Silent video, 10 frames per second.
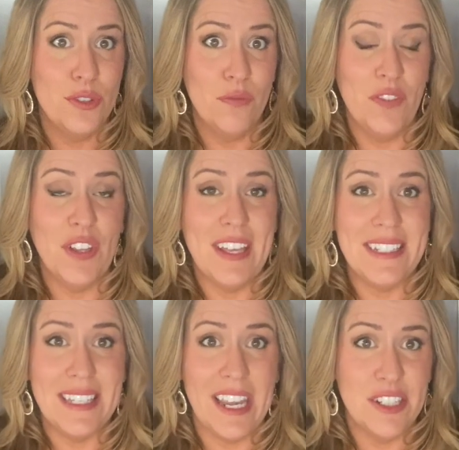feel like
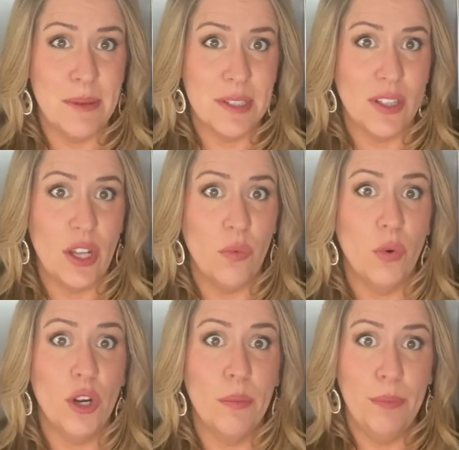THM's a lot of
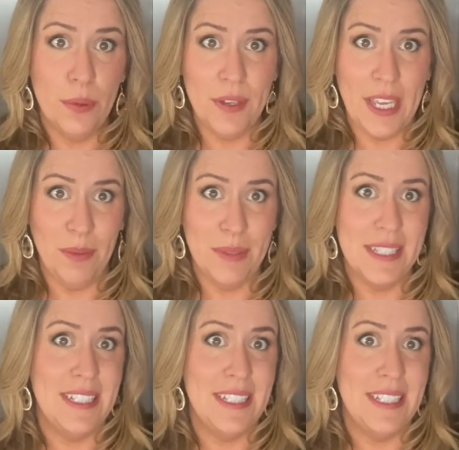work, boot camp is